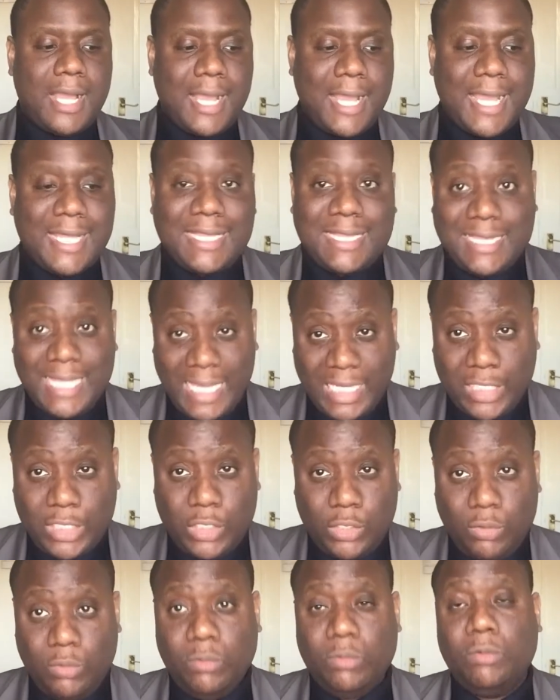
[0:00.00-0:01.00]
I
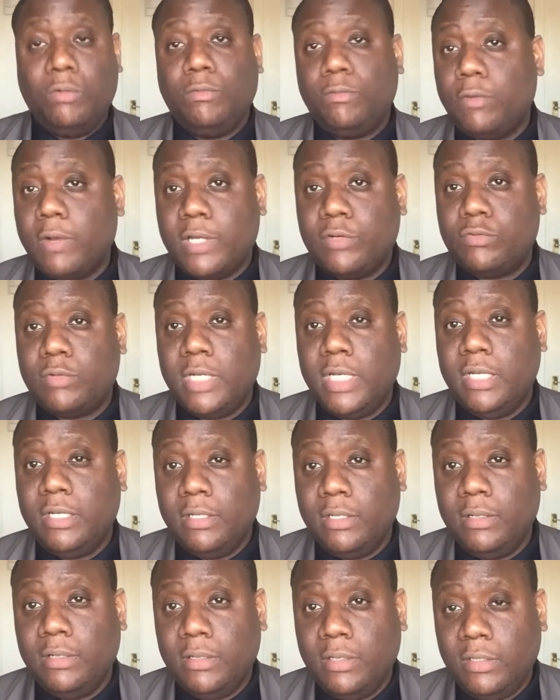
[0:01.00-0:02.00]
thank you for actually
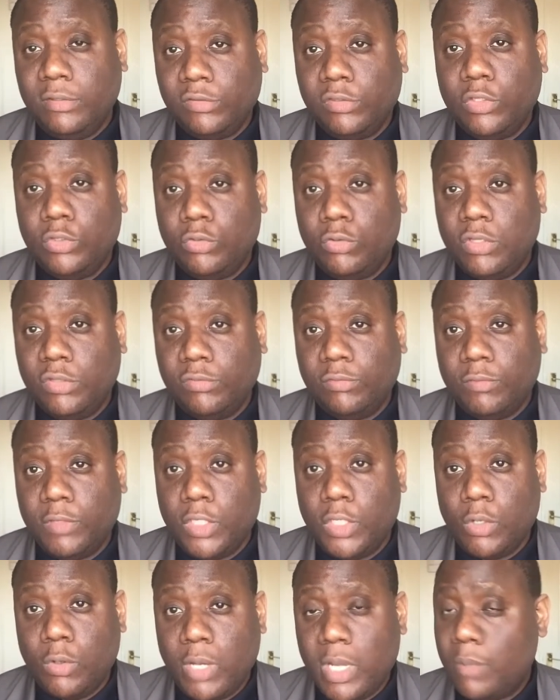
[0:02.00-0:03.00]
listening to this
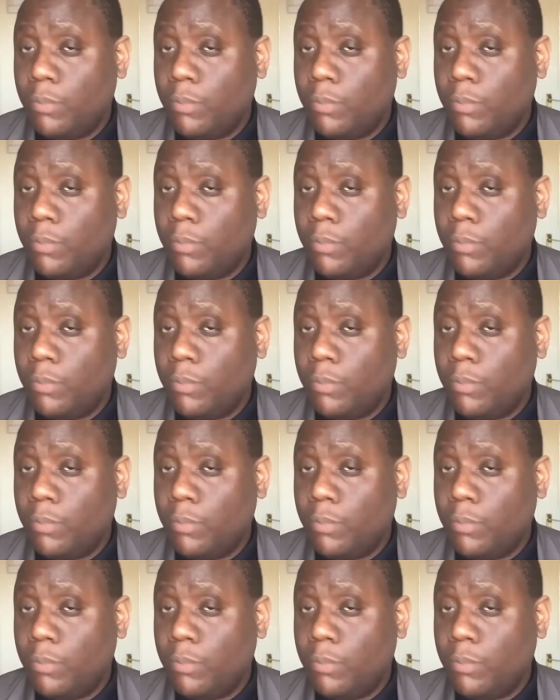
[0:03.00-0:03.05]
video,